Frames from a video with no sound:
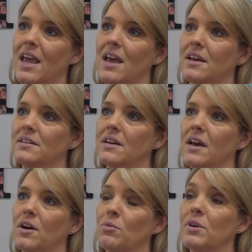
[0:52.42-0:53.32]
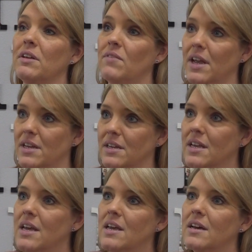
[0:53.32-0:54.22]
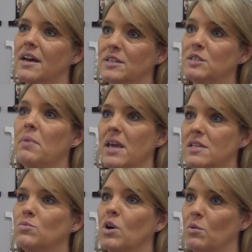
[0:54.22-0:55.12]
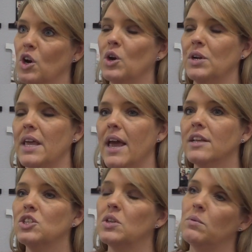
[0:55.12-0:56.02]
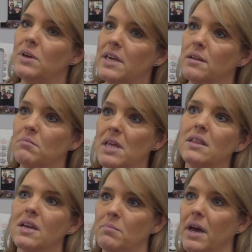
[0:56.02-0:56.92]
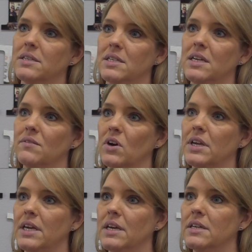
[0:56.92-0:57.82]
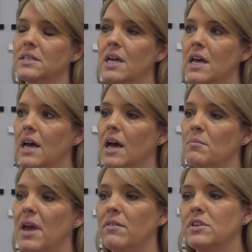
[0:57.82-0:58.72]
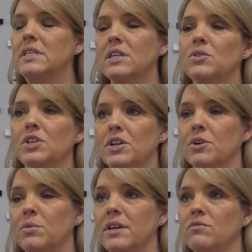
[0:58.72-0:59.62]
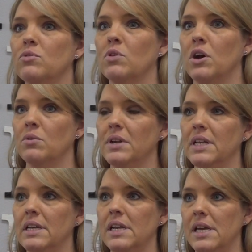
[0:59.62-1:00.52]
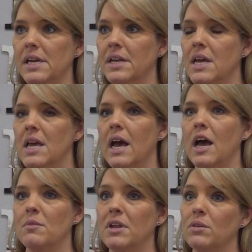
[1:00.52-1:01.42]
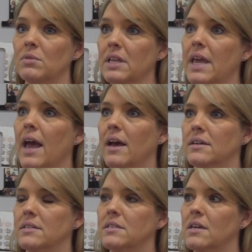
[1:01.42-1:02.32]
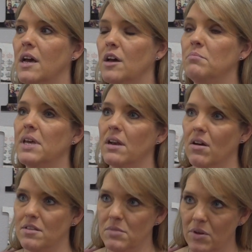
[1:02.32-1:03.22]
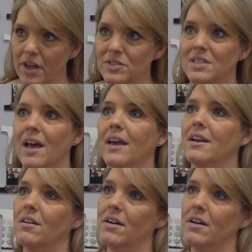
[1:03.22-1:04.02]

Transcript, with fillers: and uh, renovated uh, space where we're currently at so that we can meet the capacity of our kids. Um, every single year we have grown in need, um, and it really has uh, been on the mental health side and